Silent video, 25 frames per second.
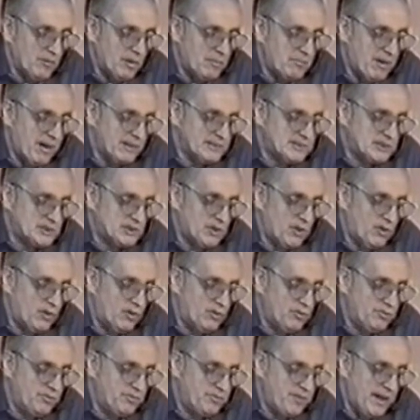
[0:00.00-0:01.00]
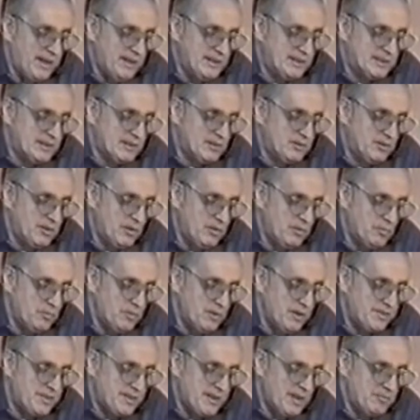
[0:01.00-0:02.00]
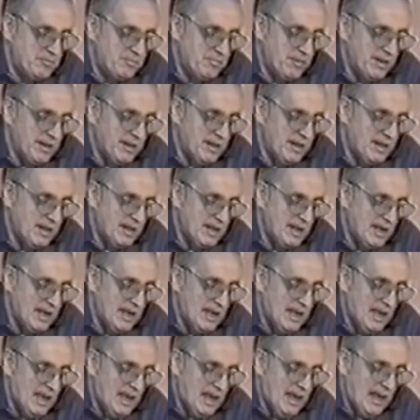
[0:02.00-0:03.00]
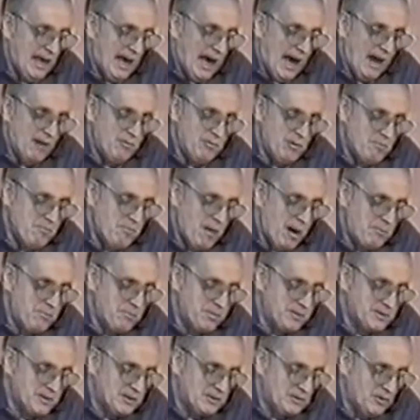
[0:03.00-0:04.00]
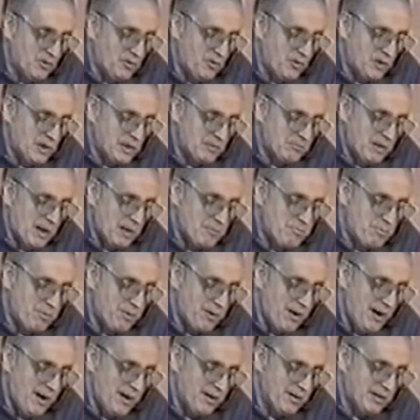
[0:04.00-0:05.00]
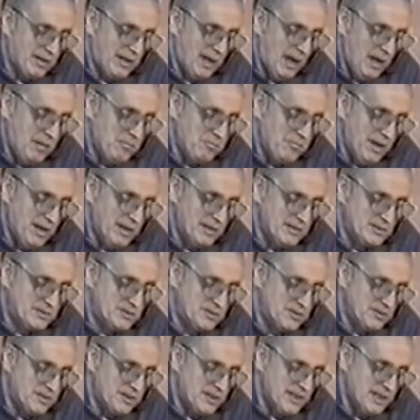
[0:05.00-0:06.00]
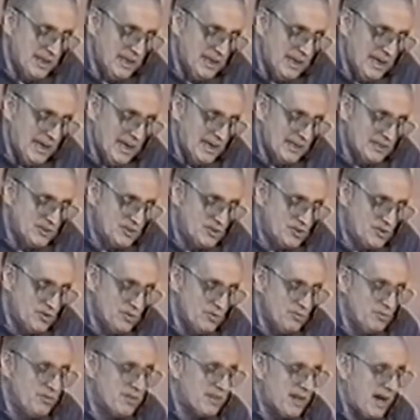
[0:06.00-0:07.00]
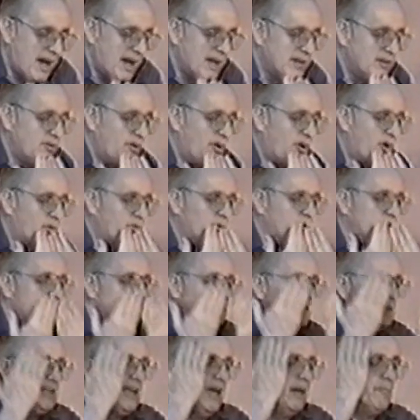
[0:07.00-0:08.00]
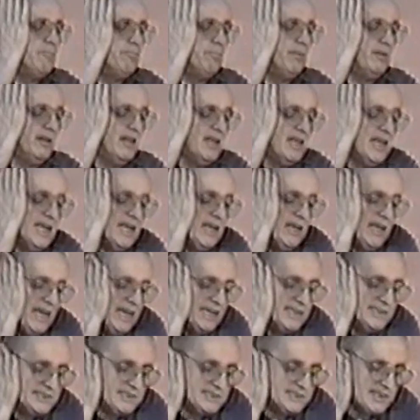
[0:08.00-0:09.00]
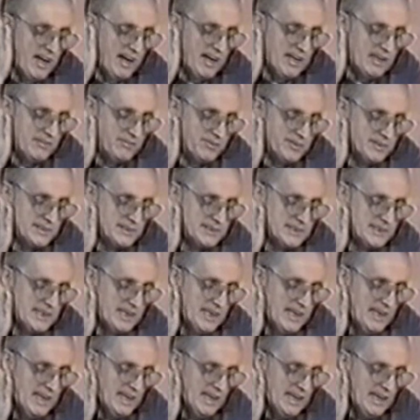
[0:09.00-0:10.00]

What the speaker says: When my soul fainted within me, I remembered the Lord, and my prayer came into thee, into thine holy temple, inside of us.